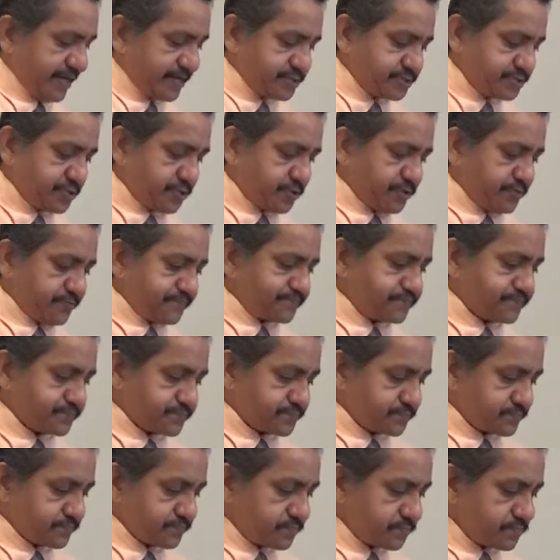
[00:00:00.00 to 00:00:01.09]
And so
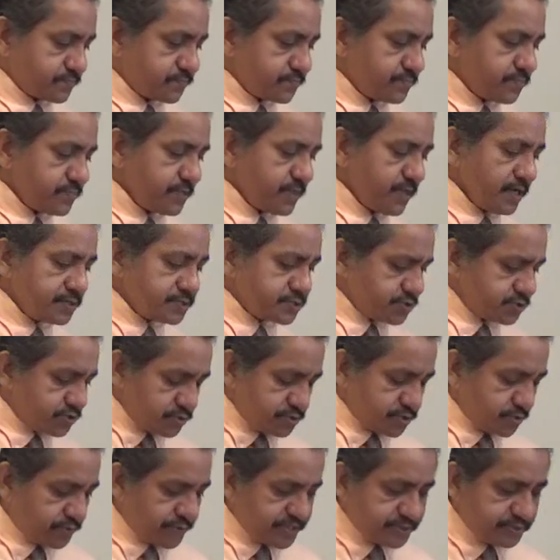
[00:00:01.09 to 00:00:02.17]
so the,
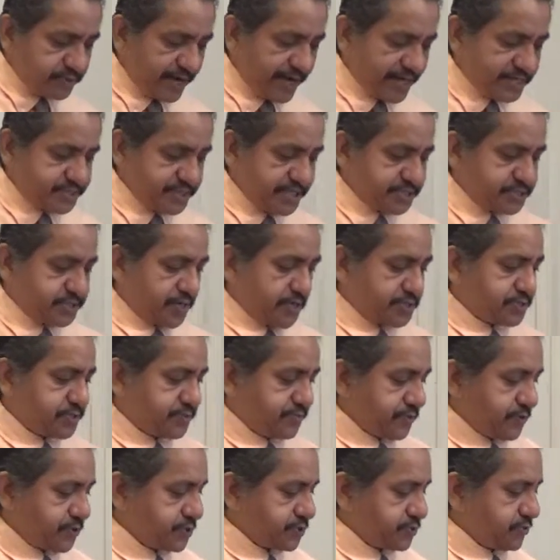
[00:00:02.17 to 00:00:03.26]
the, reason why I say it's
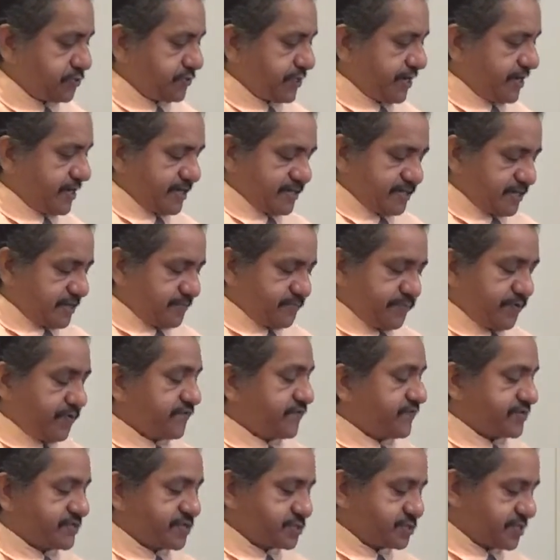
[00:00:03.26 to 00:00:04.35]
controversial, and a
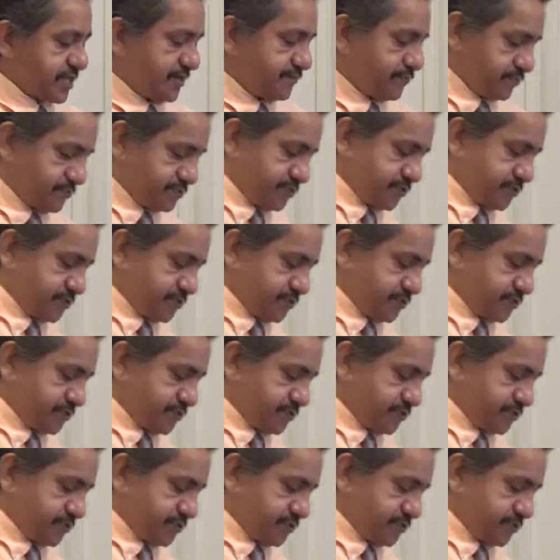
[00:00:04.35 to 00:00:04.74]
perfect example,